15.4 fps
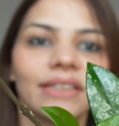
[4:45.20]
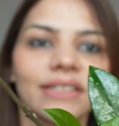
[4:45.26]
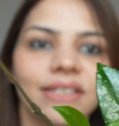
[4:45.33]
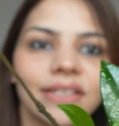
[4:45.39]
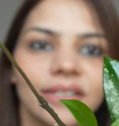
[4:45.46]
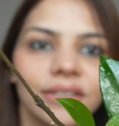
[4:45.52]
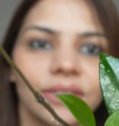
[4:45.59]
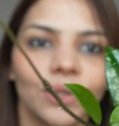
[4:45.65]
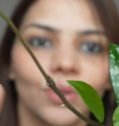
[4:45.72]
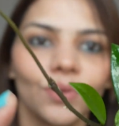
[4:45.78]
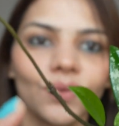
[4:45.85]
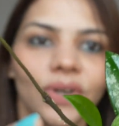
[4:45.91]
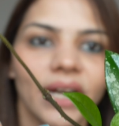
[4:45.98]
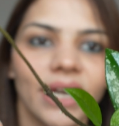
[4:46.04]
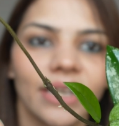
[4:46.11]
and this is a
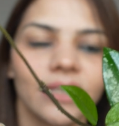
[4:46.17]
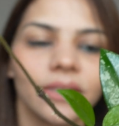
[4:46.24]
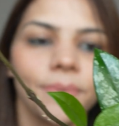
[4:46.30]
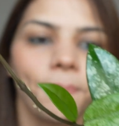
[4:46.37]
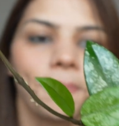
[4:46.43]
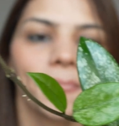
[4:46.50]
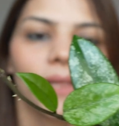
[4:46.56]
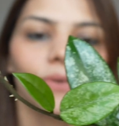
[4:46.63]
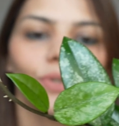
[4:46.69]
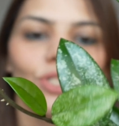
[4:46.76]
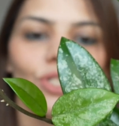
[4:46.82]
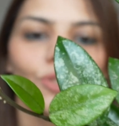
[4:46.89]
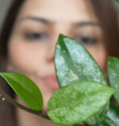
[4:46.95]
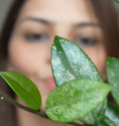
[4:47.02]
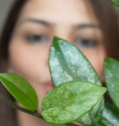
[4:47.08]
new vine
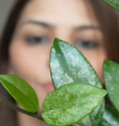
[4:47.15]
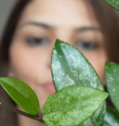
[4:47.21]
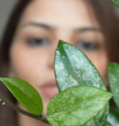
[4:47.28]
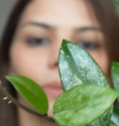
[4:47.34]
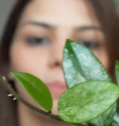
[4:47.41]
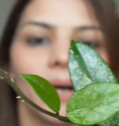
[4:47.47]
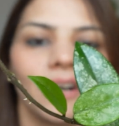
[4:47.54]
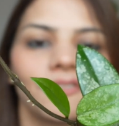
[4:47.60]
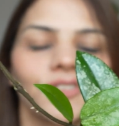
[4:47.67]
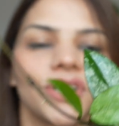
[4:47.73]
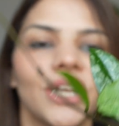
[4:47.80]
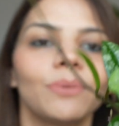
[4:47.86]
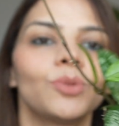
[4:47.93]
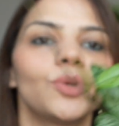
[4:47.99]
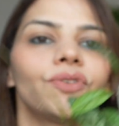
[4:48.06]
which had popped up
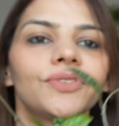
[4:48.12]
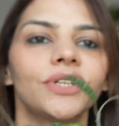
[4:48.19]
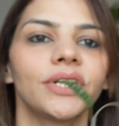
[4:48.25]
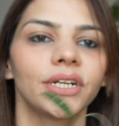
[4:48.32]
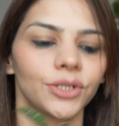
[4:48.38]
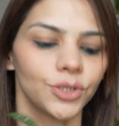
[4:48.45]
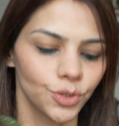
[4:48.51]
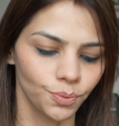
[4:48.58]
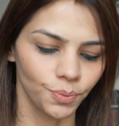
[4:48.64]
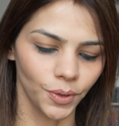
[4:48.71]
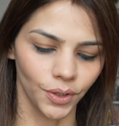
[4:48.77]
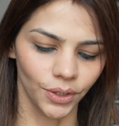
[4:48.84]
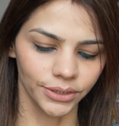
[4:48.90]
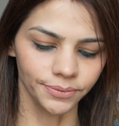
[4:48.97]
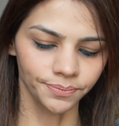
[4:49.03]
after I moved it into
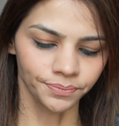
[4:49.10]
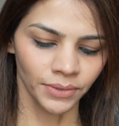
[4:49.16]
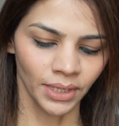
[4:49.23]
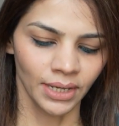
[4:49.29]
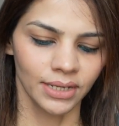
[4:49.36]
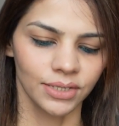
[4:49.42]
pon.